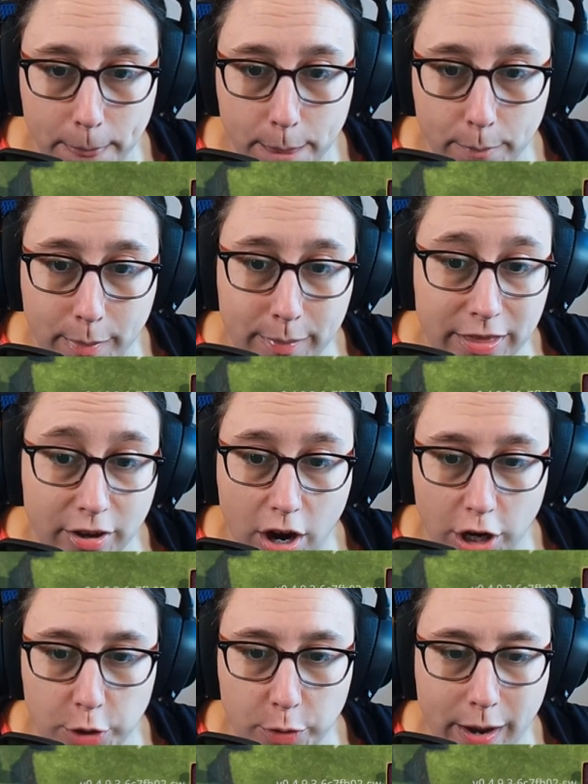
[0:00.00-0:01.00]
maybe the
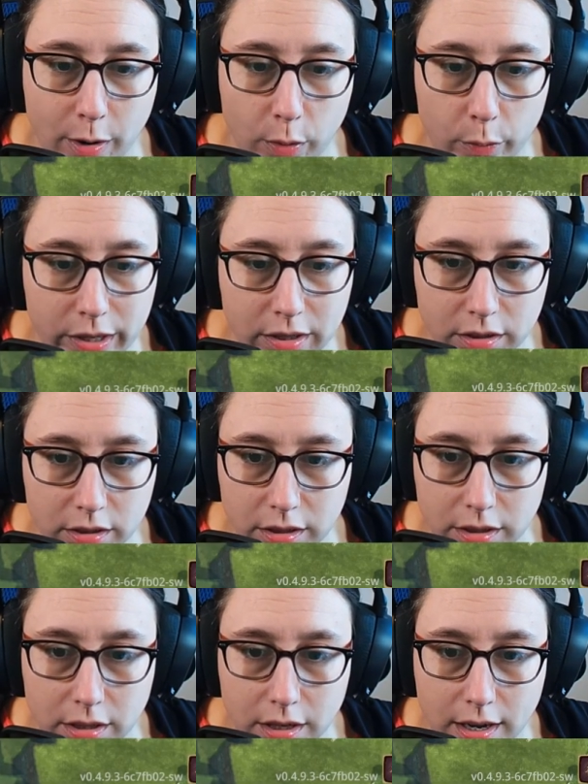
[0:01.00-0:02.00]
large power
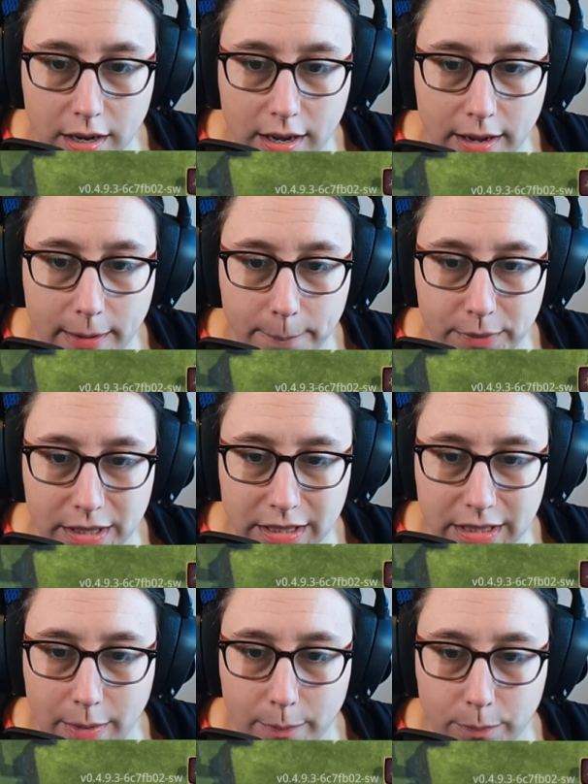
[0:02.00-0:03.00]
wheels,
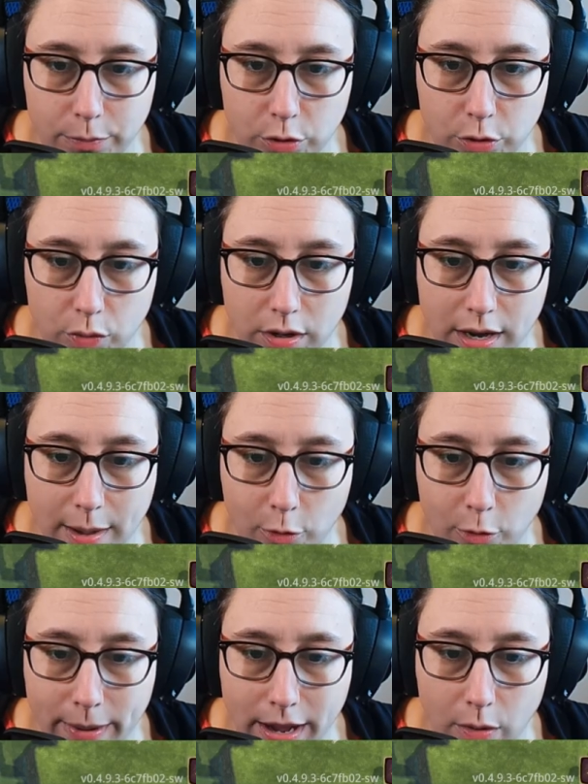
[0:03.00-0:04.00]
because they do a lot
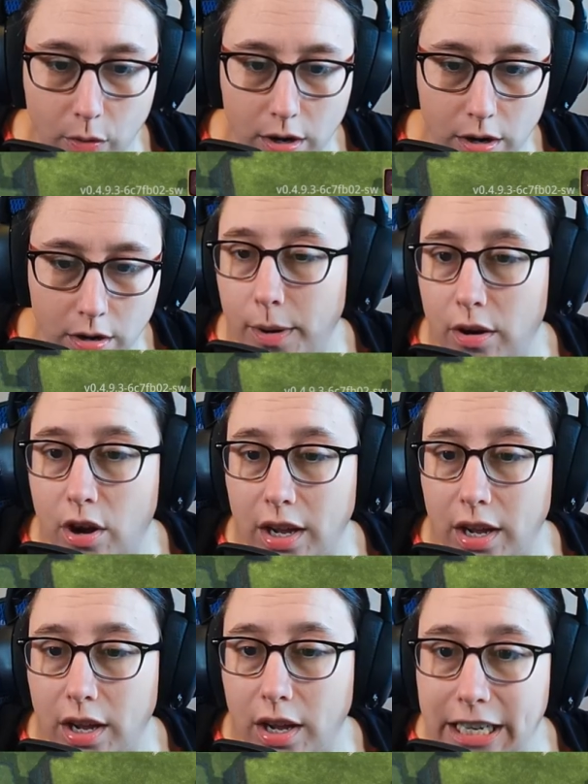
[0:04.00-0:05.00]
more power
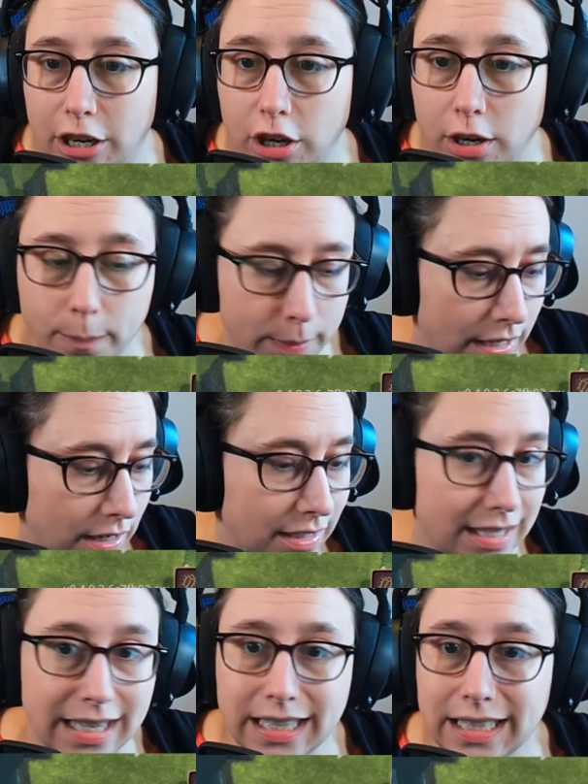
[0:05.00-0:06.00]
along here,
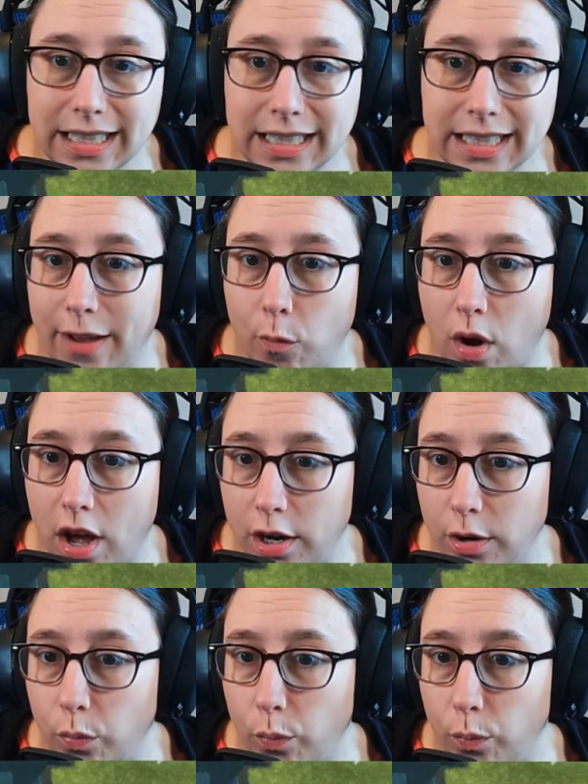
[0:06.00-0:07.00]
because this
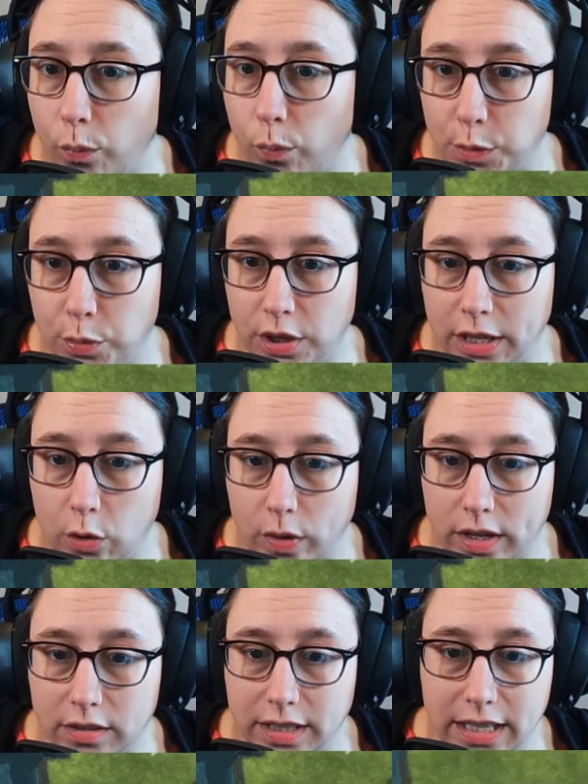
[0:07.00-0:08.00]
water moves pretty
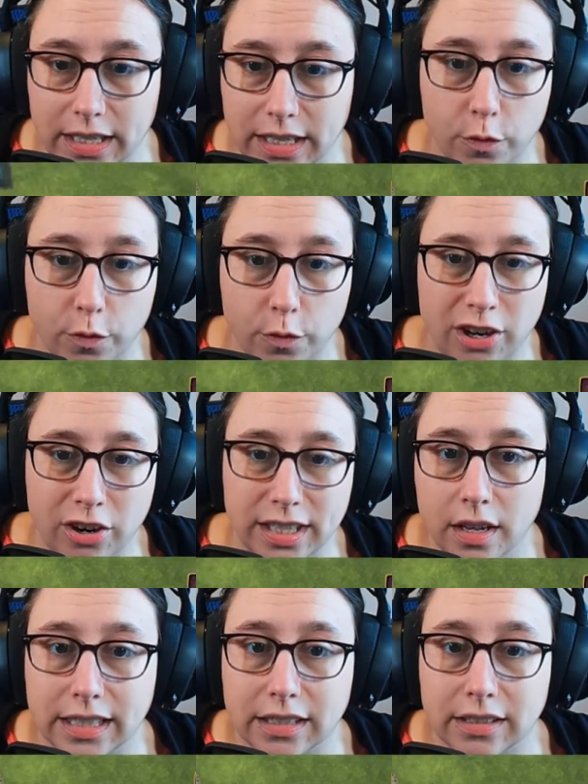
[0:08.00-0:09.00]
quickly. Over here,
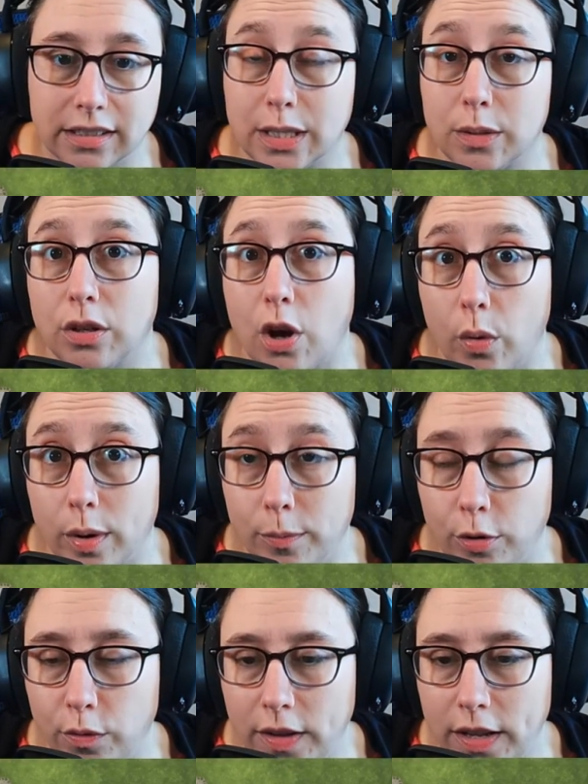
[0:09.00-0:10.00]
it's a lot slower
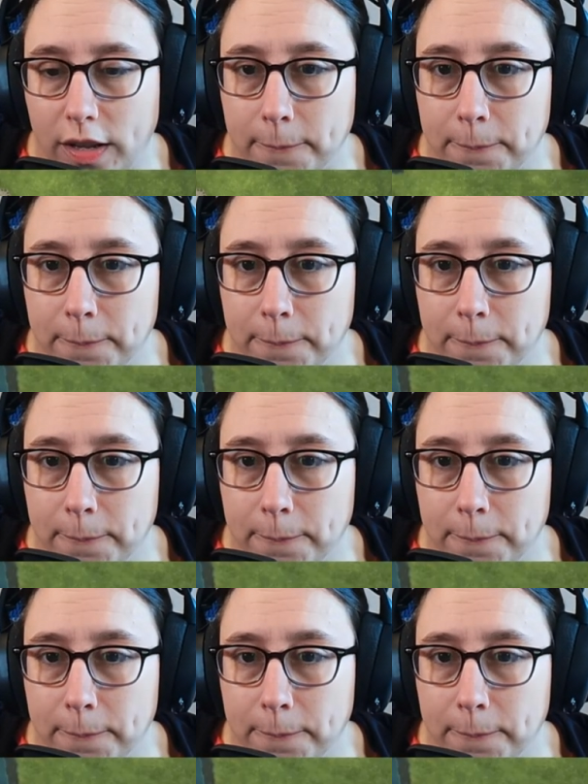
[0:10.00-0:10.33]
moving.